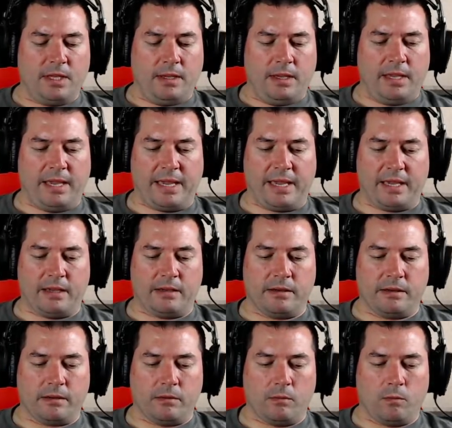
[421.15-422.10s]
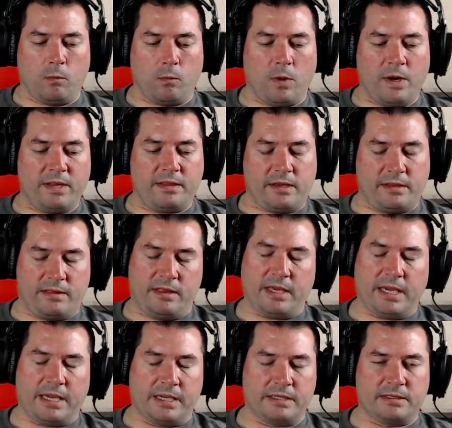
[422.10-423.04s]
And one of the
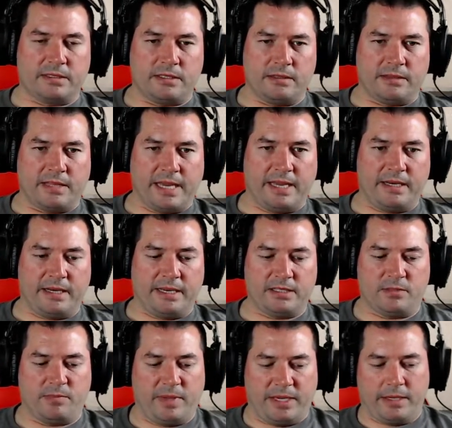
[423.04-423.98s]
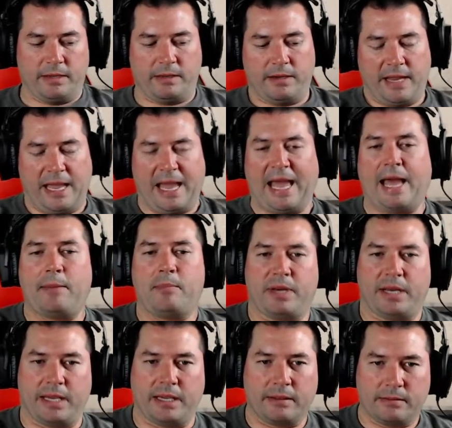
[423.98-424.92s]
things that has been
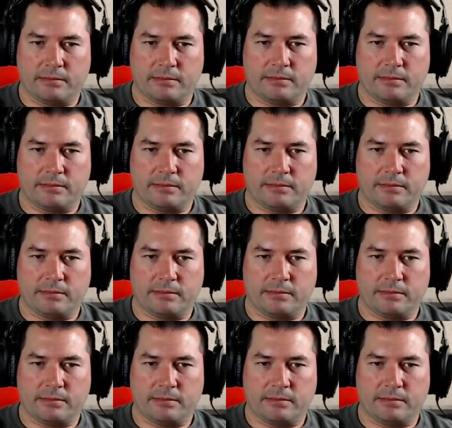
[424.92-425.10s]
happening